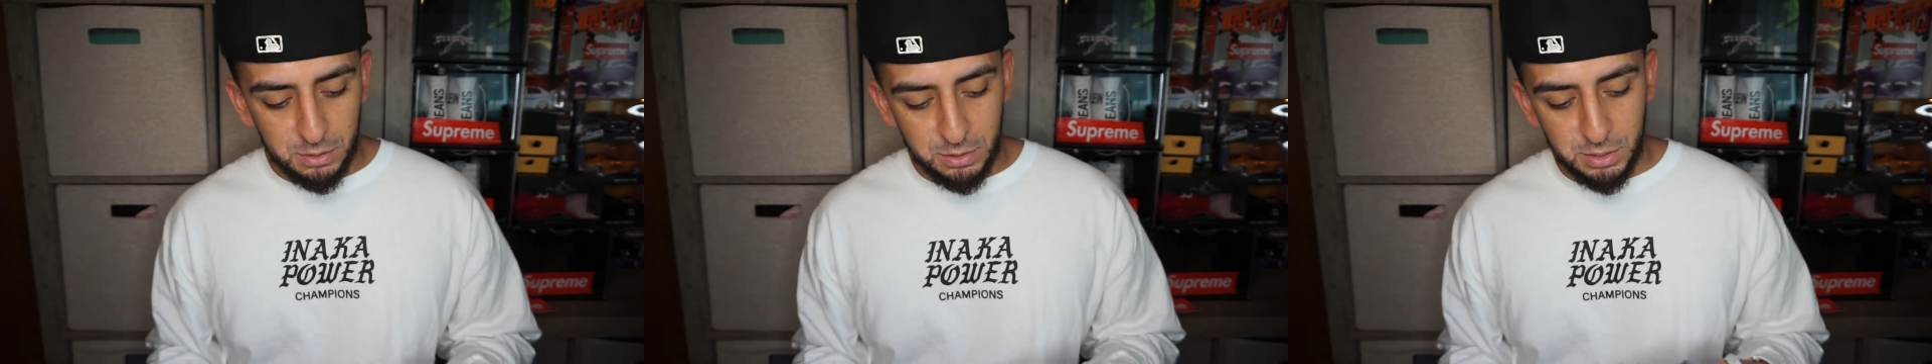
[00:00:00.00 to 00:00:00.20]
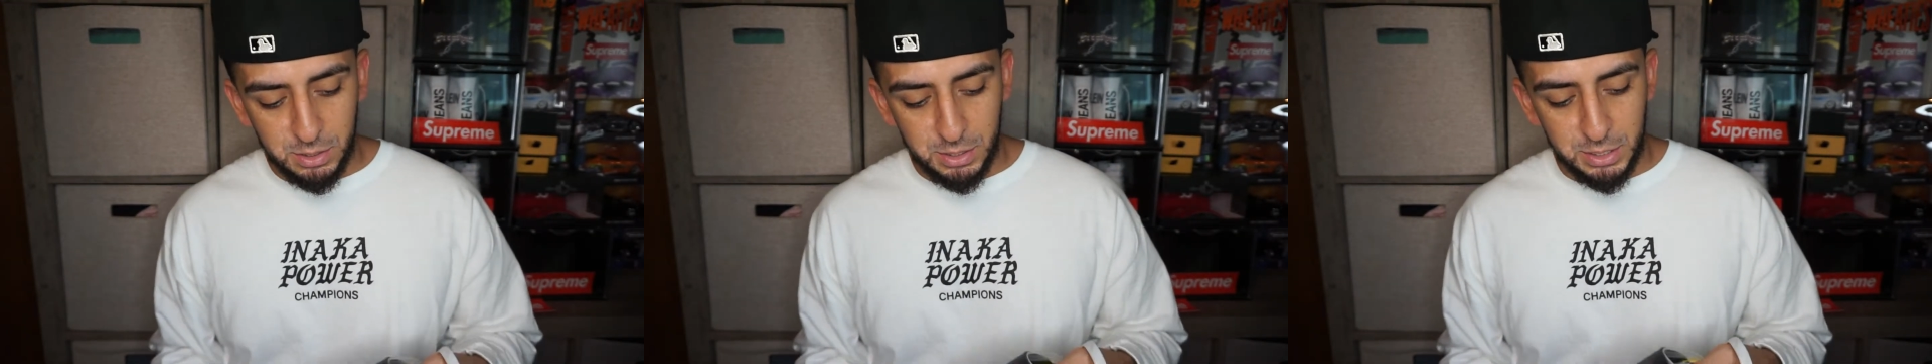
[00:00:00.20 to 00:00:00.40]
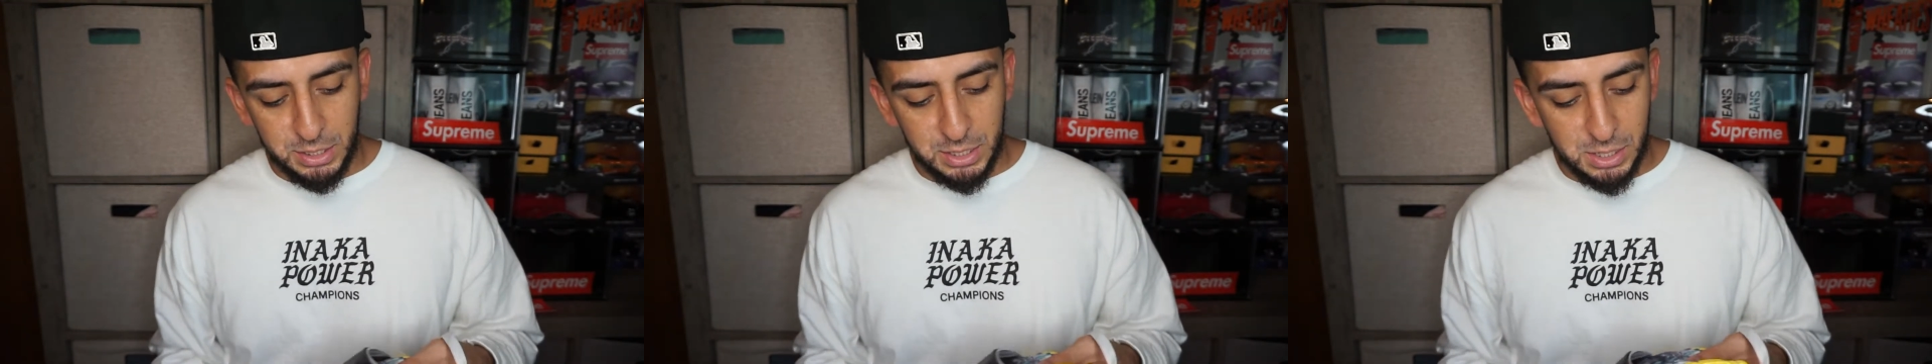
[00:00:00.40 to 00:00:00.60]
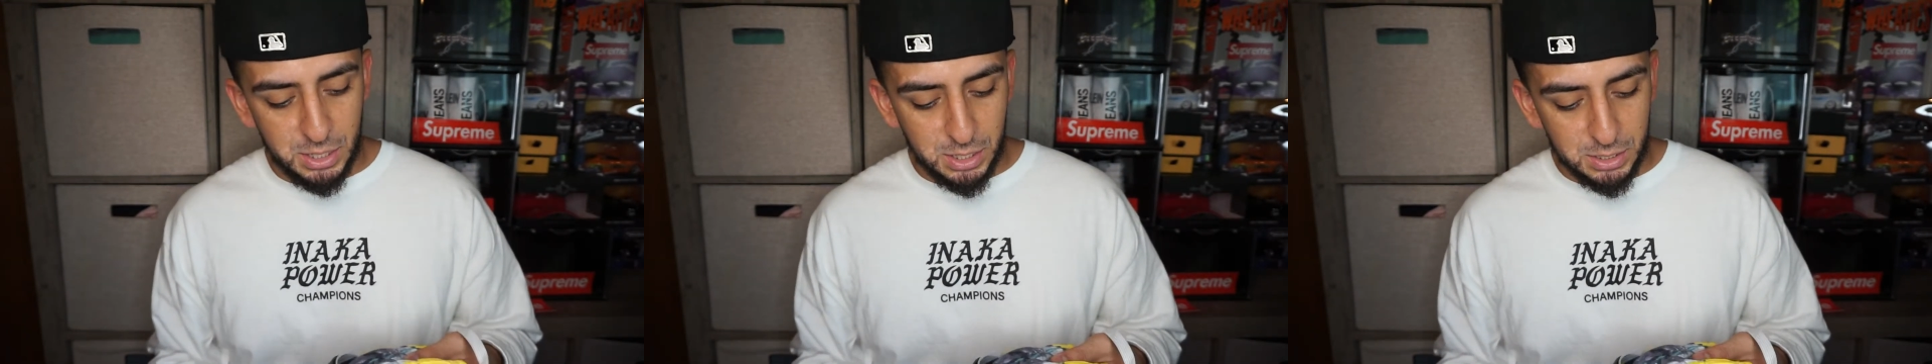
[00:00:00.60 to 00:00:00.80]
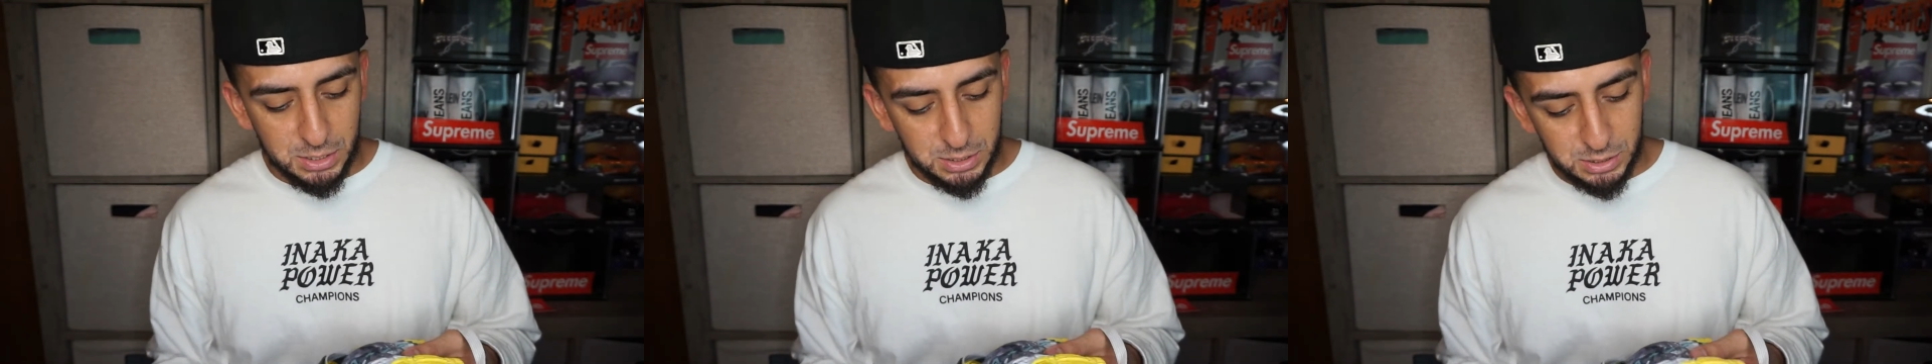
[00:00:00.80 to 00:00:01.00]
The
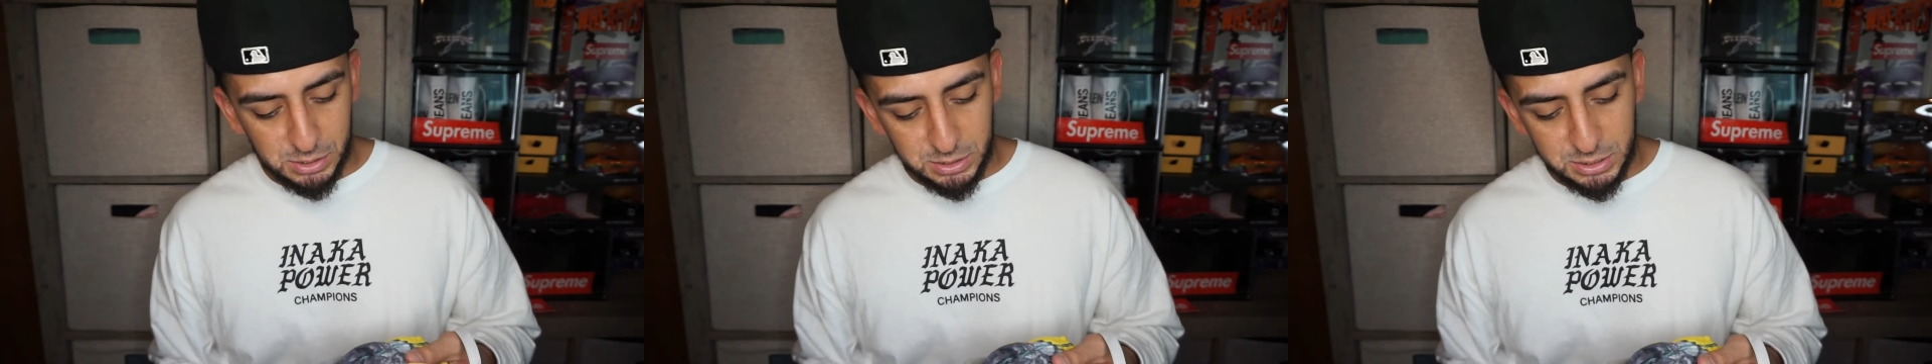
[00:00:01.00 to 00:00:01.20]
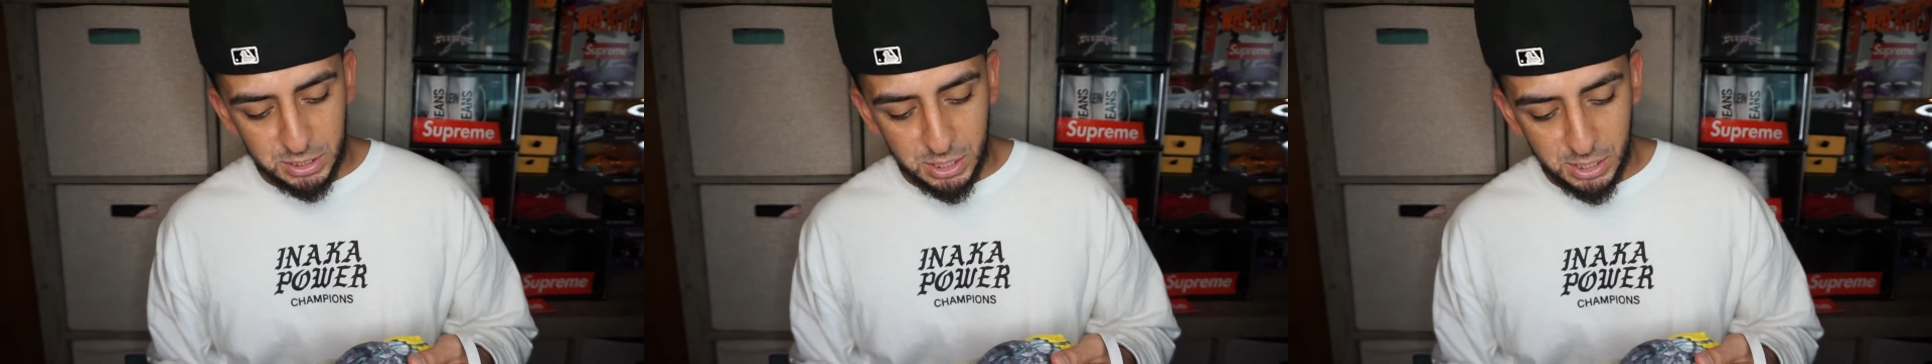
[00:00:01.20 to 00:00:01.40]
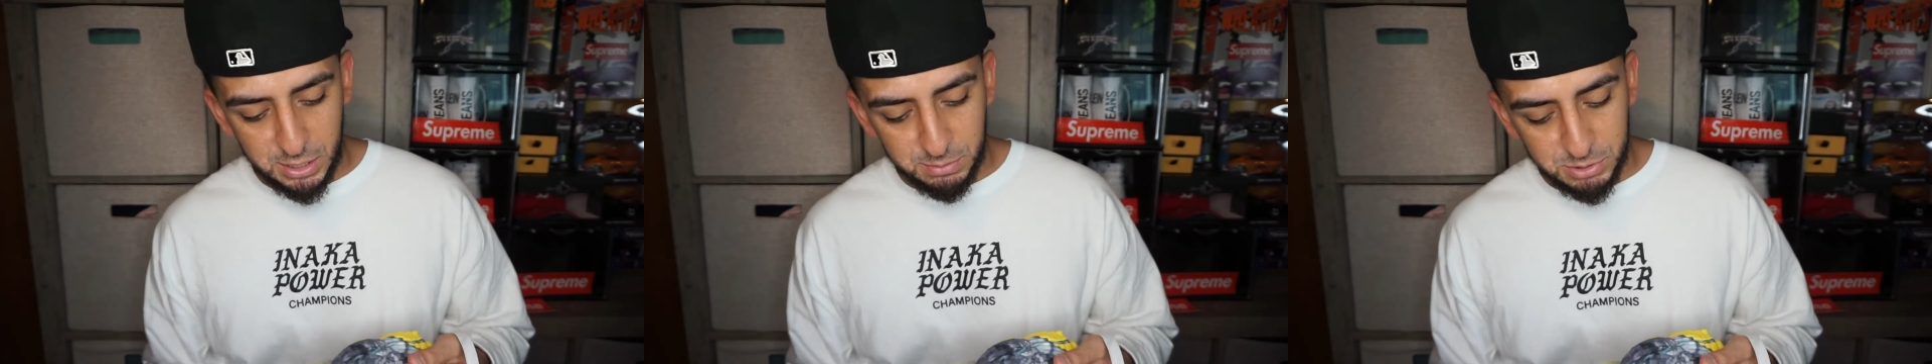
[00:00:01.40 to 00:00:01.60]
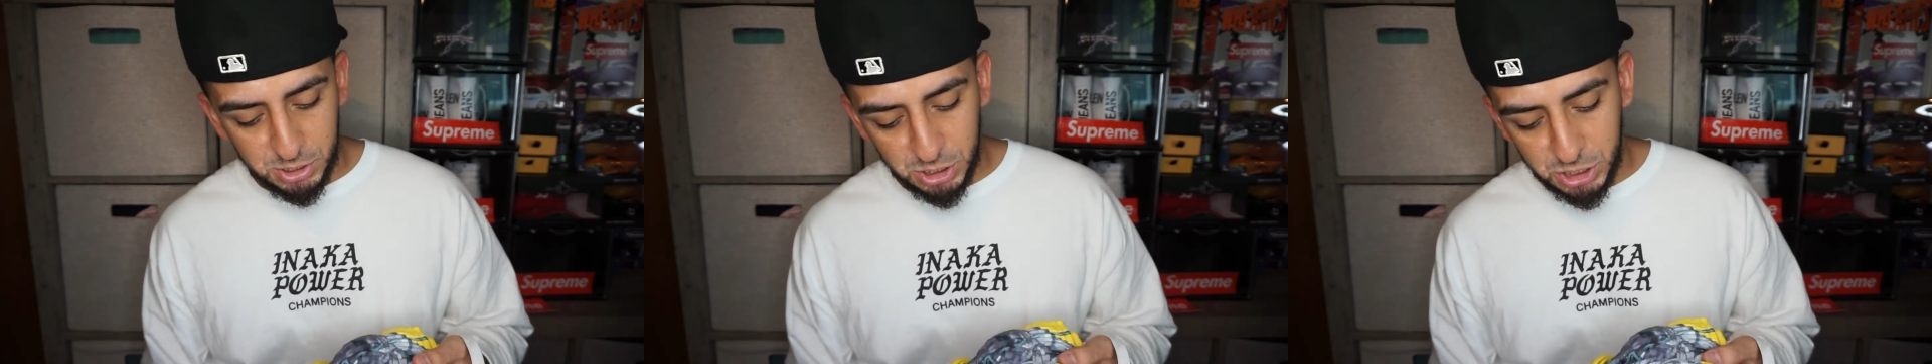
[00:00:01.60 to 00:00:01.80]
Inaka times